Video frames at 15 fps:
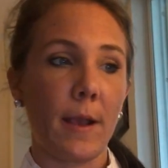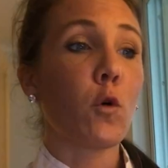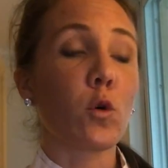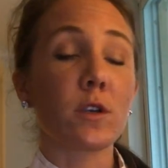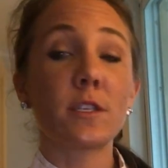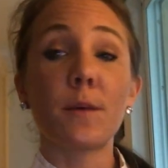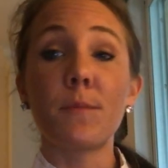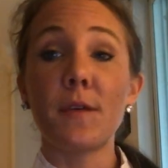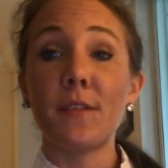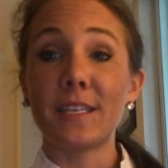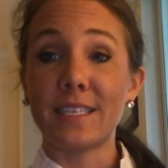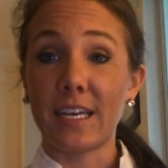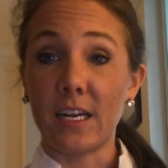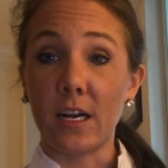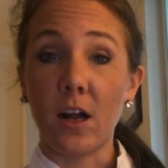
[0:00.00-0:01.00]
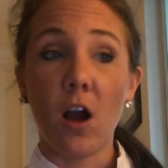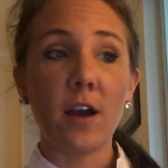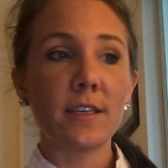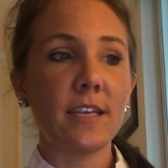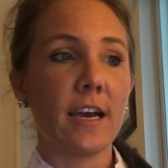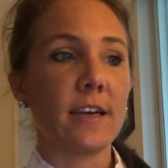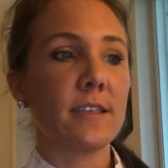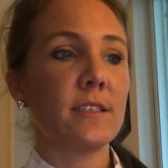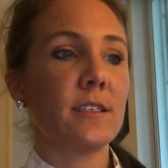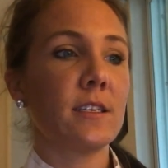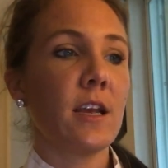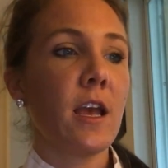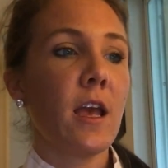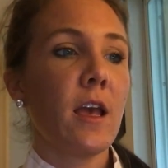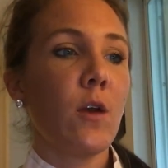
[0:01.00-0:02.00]
For something that's like a contest
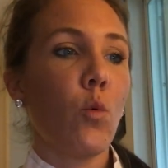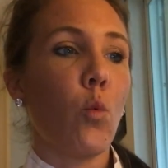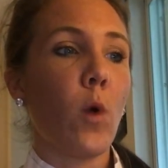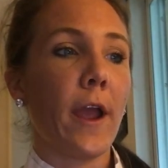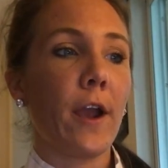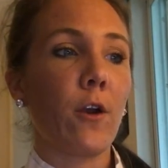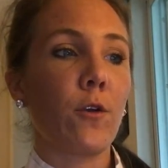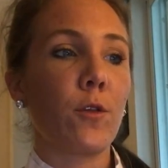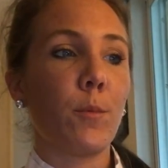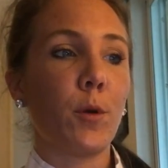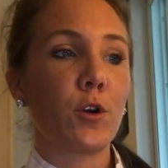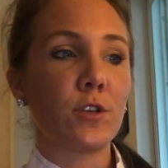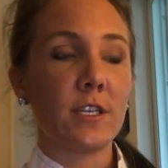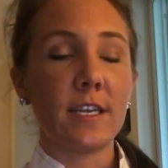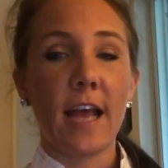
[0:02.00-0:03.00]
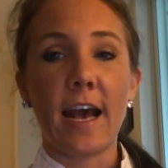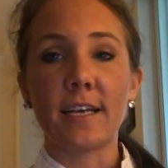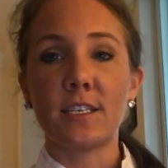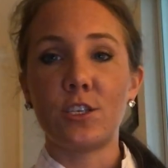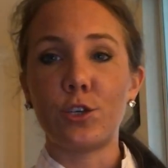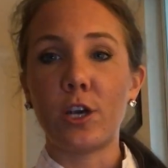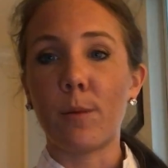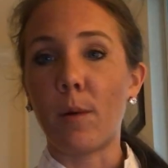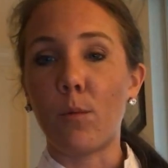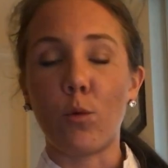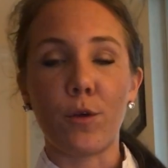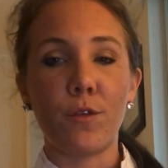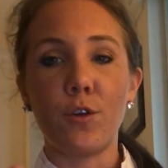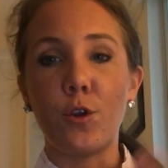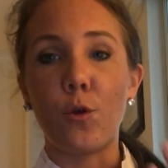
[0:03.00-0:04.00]
where the person has to come up
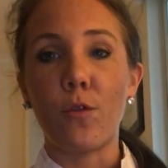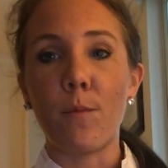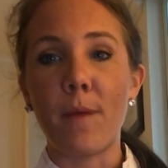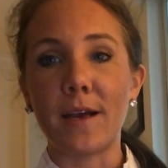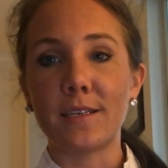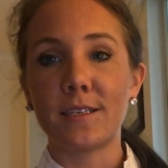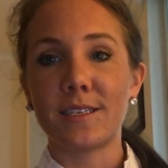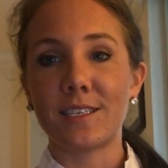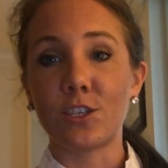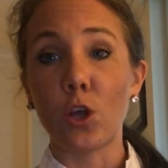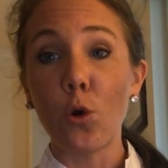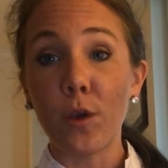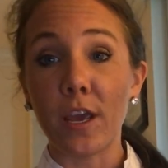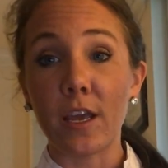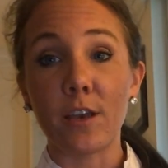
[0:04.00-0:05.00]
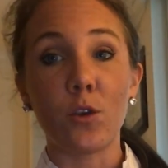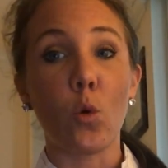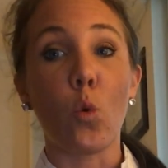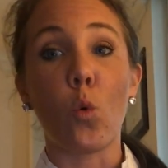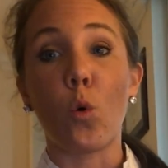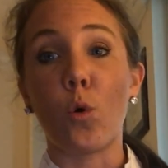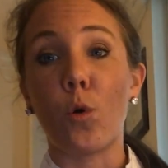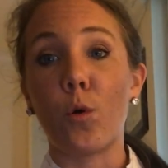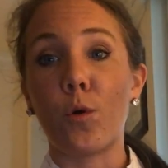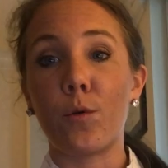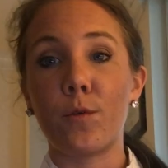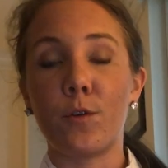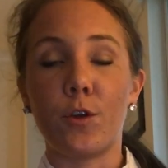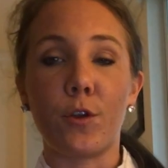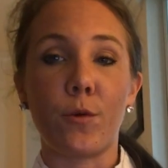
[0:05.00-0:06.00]
with, the best slogan or,
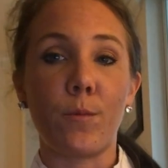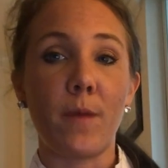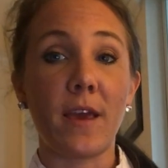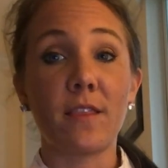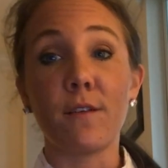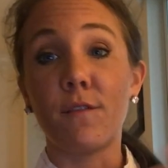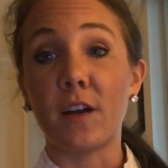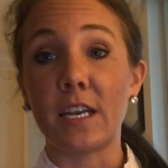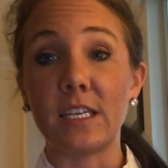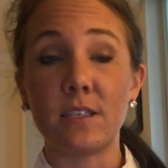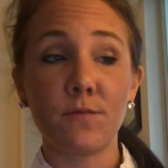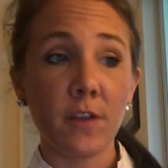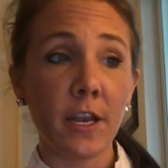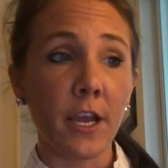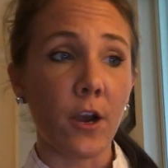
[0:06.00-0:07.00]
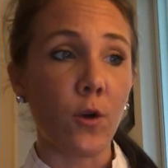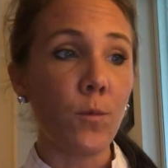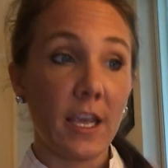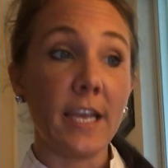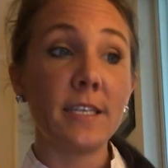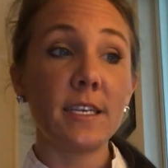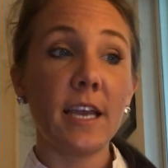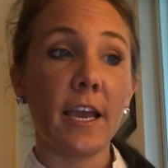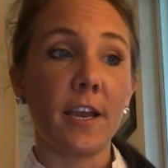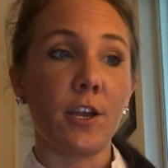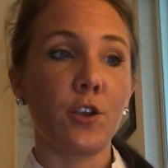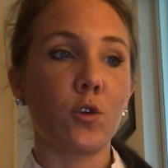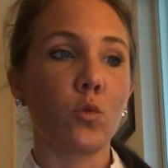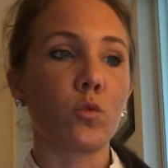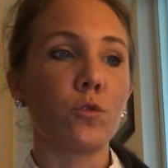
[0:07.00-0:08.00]
make the funniest video, indicate
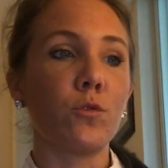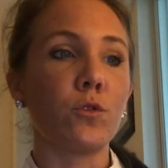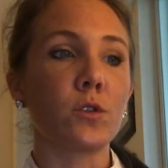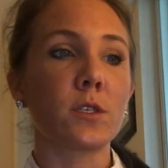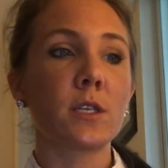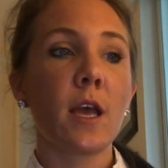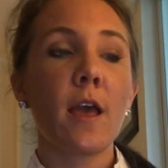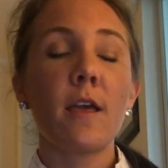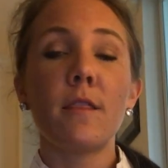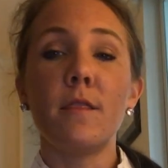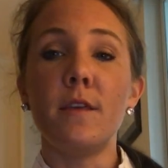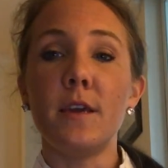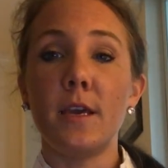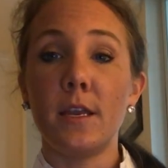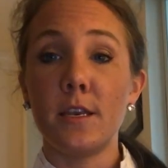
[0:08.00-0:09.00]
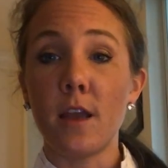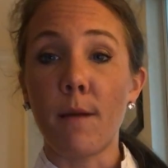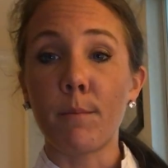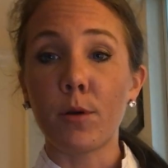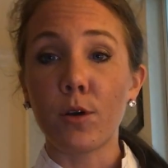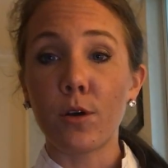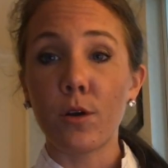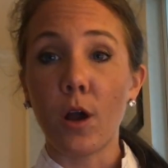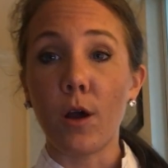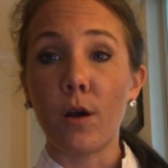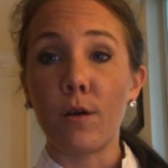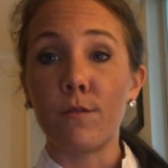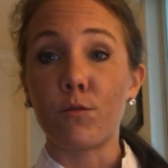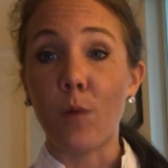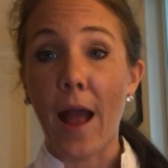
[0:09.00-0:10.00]
in your rules the number
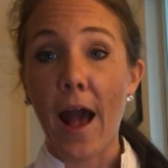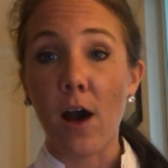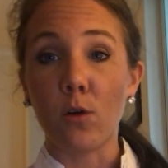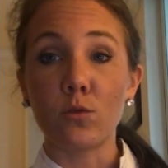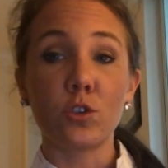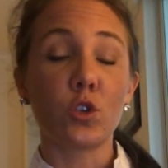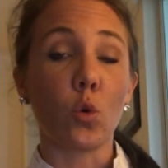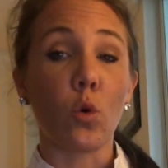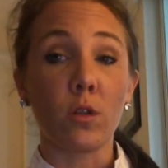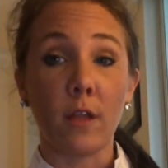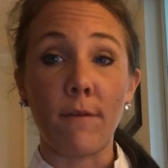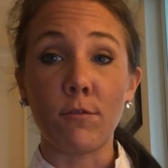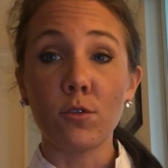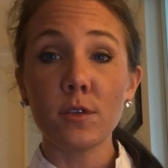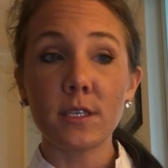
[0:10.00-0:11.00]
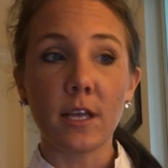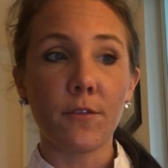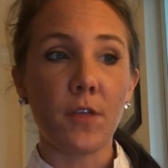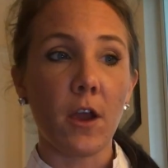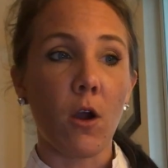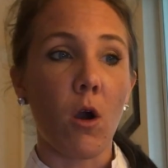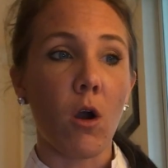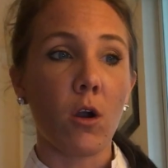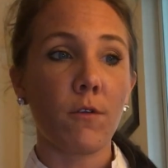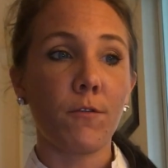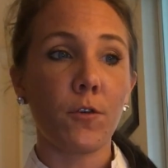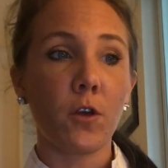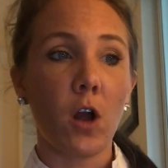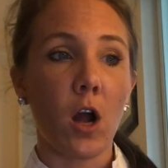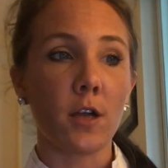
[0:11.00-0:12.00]
of rounds or levels that there are
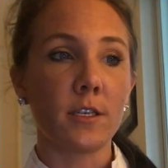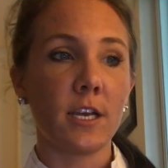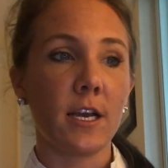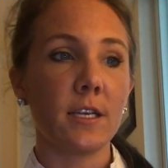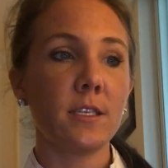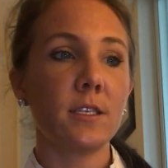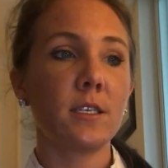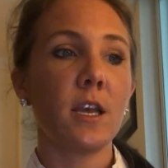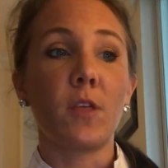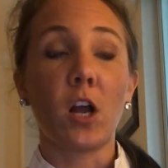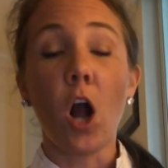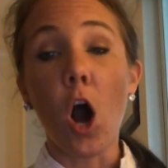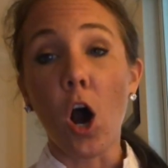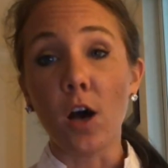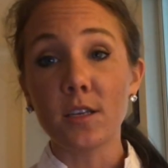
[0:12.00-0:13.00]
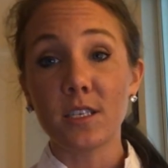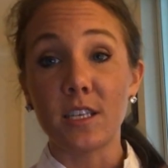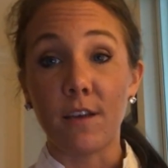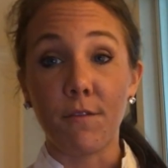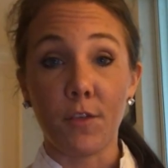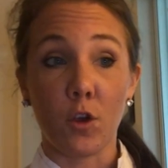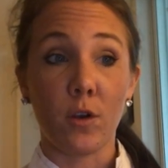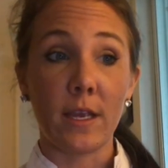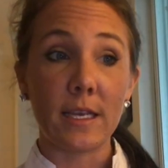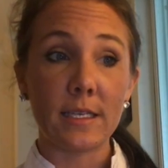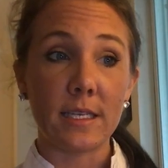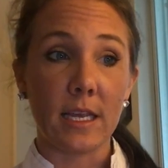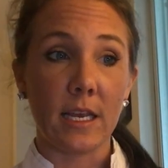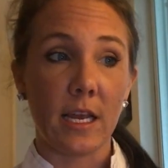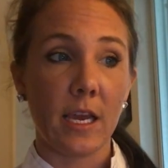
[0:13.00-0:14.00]
for the contest, the cost, if there
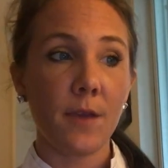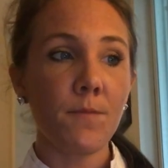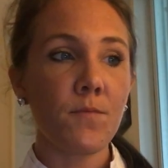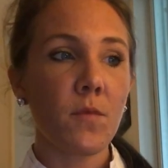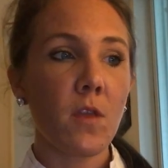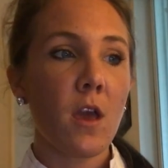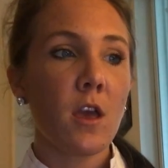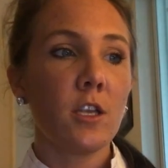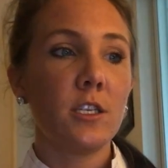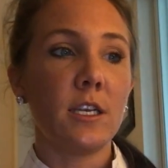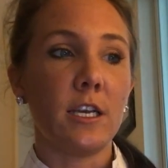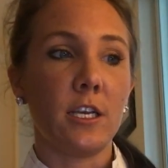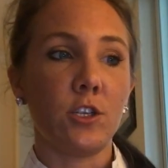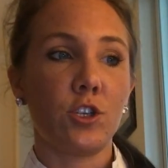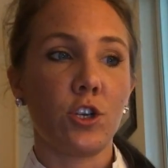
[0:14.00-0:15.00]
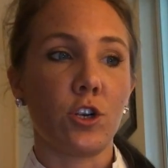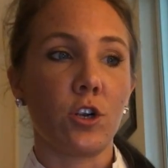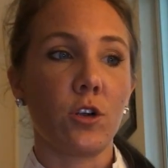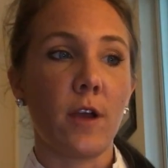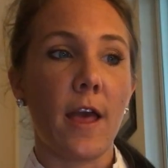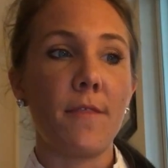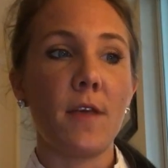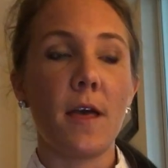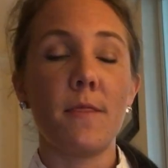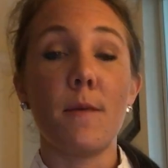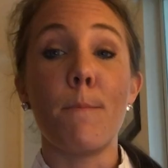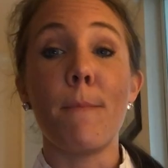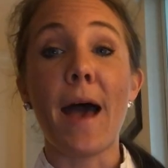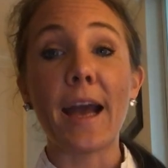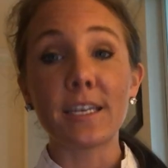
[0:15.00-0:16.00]
is any, to enter, and then the
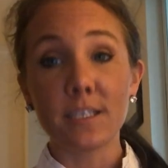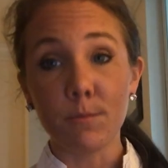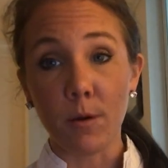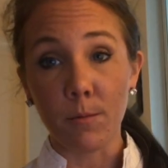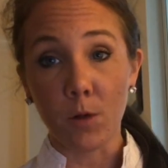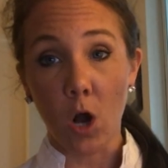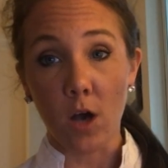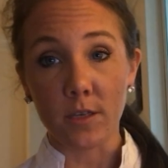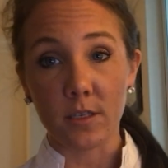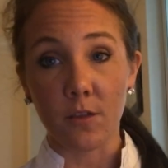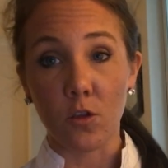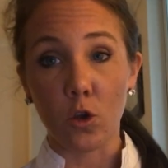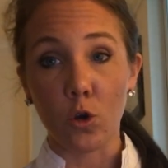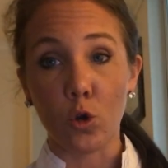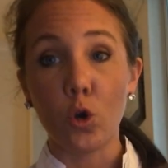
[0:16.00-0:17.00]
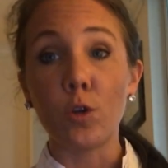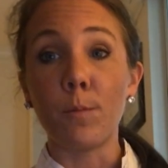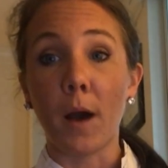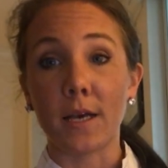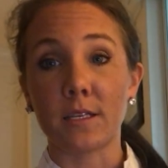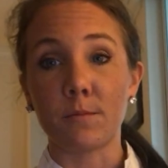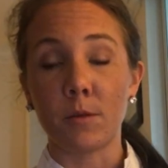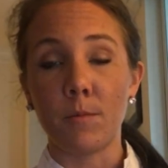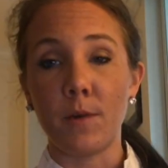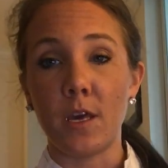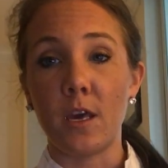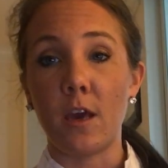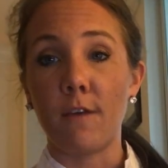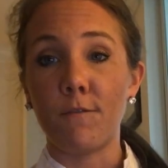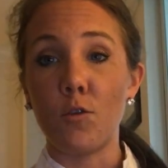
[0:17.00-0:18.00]
maximum cost that there could possibly
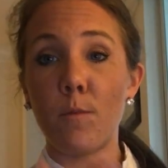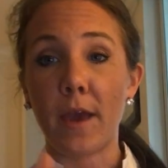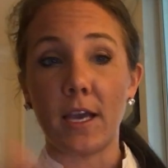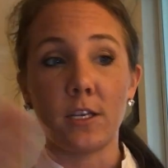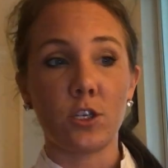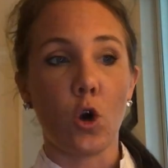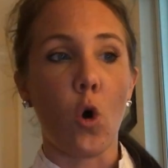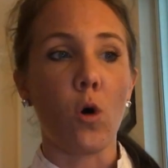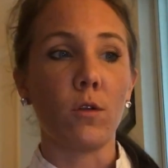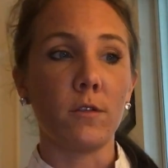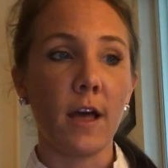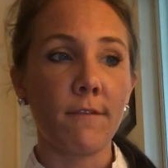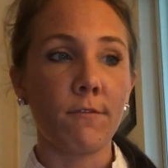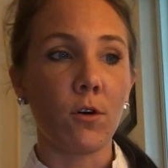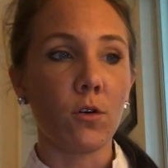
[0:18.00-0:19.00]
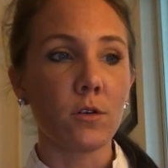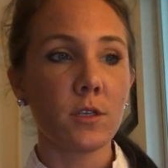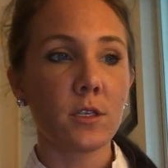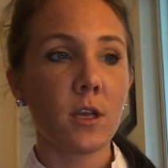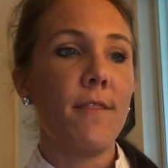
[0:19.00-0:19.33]
be if you make it to all levels.